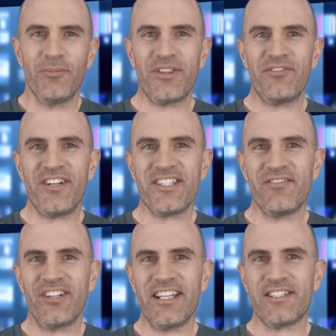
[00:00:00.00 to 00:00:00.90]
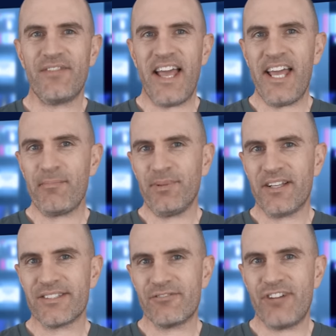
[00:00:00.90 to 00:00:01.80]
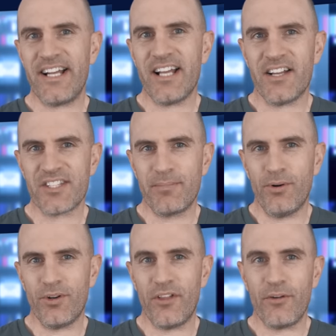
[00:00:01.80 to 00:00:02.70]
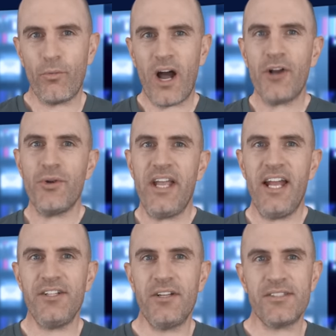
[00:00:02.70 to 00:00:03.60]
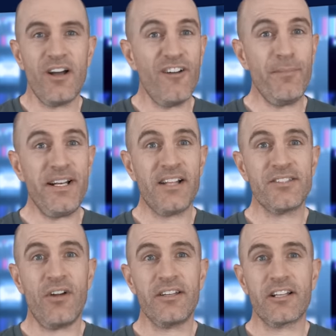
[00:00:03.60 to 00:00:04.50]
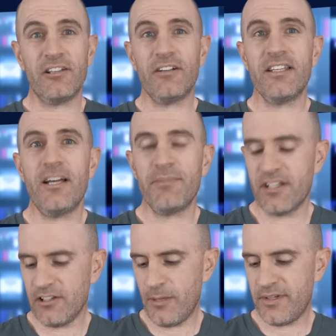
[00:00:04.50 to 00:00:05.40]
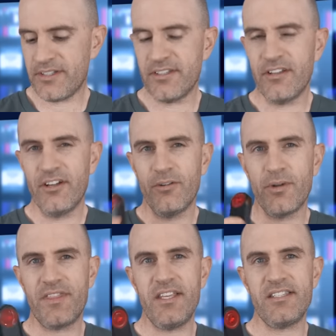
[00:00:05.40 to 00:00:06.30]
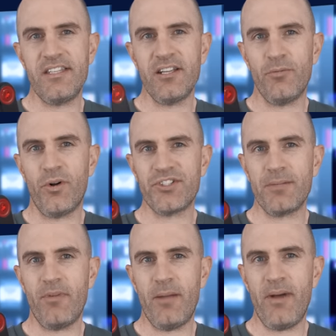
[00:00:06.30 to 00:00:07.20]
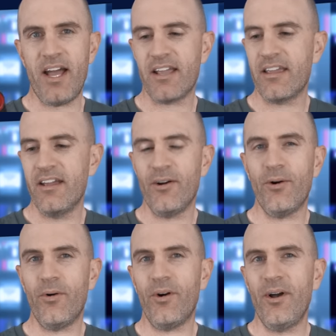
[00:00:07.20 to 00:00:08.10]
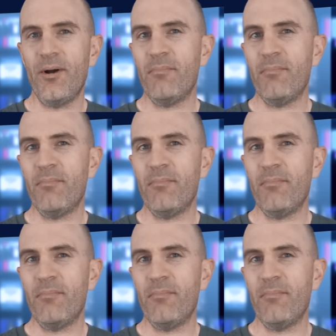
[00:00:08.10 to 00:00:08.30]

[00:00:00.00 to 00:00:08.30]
With the recent release of Ant Plus radar support on the Wahoo head units, I've been outside clocking up to kilometers with this thing watching my back, or